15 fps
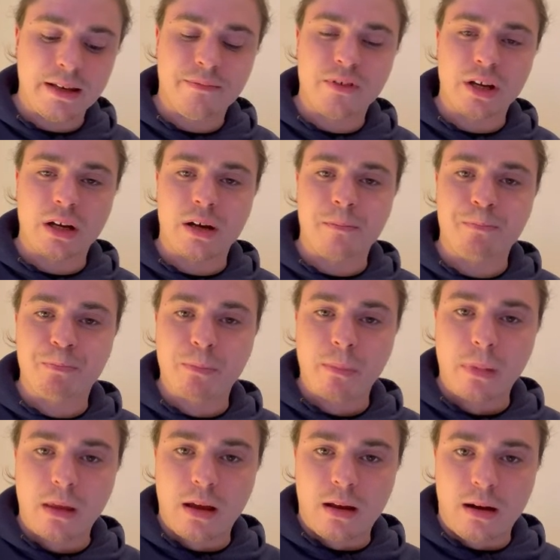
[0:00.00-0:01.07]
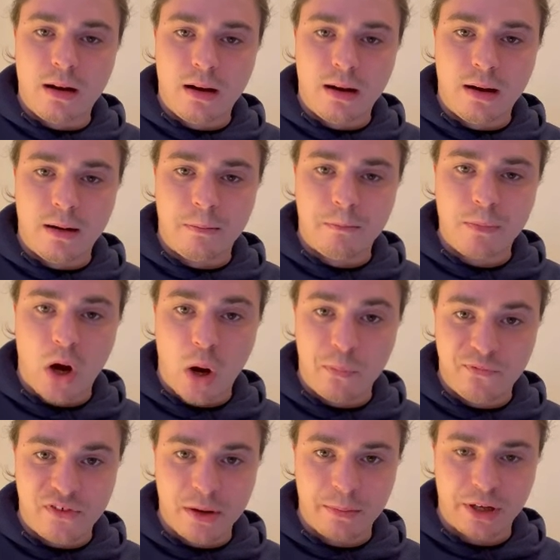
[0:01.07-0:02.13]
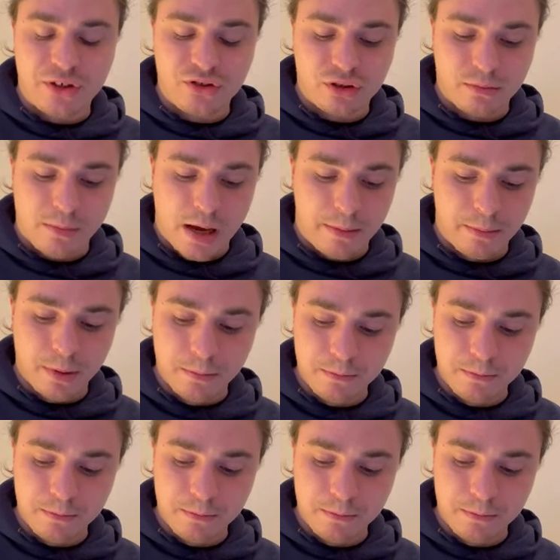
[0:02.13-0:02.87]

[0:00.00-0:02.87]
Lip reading: the up vibration map.